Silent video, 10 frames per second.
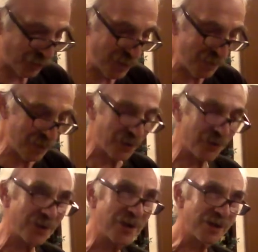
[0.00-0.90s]

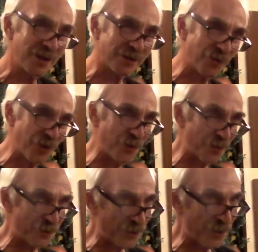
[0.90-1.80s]
remember that the
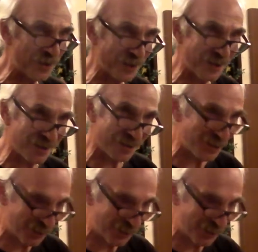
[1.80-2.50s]
road don't end in